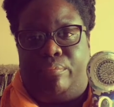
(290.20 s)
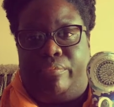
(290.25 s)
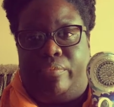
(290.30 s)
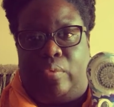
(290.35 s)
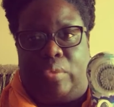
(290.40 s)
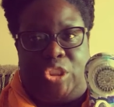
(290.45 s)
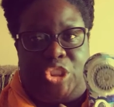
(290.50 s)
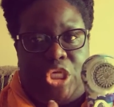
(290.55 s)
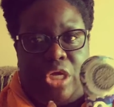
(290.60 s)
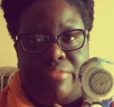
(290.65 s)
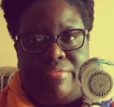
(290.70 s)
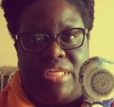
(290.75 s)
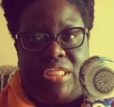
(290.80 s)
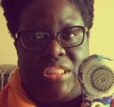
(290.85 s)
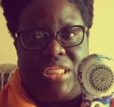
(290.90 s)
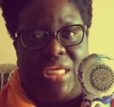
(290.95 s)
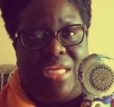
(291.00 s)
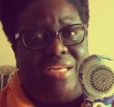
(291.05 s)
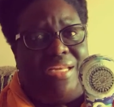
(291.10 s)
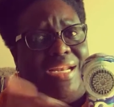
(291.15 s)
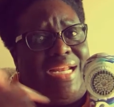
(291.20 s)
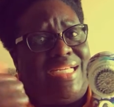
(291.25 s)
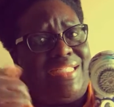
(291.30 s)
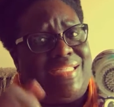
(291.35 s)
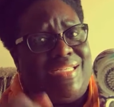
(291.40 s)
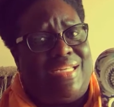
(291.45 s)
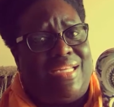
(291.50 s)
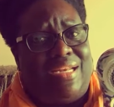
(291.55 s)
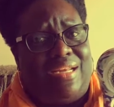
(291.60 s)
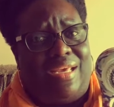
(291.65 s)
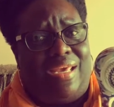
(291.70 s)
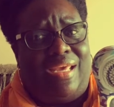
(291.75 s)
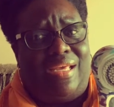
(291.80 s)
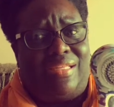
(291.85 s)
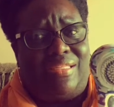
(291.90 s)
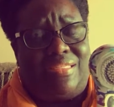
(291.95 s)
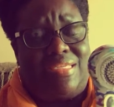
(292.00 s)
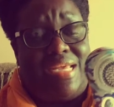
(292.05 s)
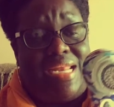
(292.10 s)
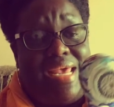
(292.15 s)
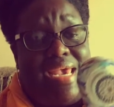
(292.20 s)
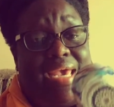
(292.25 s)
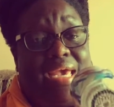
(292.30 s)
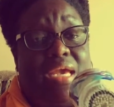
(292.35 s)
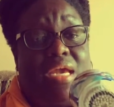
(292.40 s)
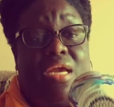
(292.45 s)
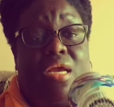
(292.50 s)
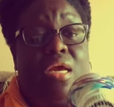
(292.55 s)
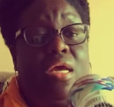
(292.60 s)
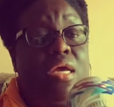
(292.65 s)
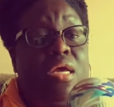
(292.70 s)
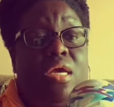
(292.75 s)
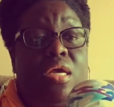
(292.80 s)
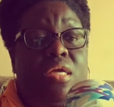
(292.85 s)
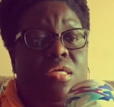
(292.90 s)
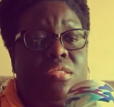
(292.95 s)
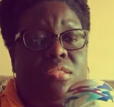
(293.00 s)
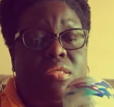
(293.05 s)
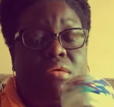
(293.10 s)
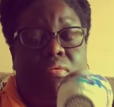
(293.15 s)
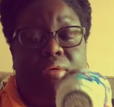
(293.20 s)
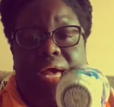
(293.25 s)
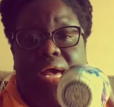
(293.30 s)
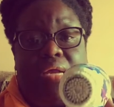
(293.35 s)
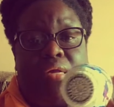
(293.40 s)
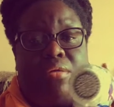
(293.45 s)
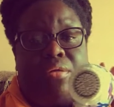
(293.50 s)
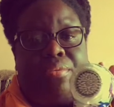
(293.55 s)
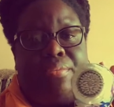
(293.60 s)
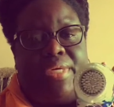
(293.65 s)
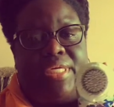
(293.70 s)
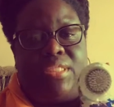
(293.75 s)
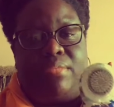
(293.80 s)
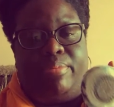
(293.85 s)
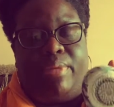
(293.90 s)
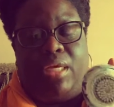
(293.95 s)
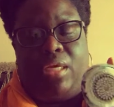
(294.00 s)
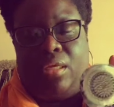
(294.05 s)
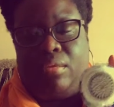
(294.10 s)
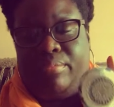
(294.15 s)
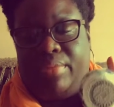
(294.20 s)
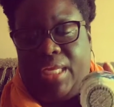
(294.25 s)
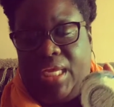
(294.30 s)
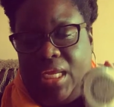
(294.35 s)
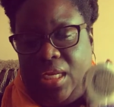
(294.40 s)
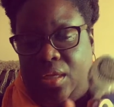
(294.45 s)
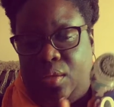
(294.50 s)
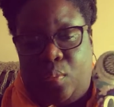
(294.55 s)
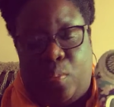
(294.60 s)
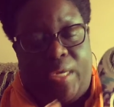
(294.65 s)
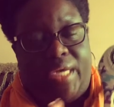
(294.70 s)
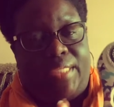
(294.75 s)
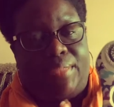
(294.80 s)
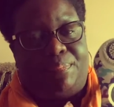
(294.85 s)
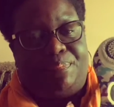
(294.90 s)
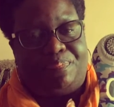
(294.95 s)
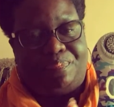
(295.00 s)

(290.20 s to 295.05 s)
which I already did, and then I did it again today, so I don't know why it's blinking. But anyway,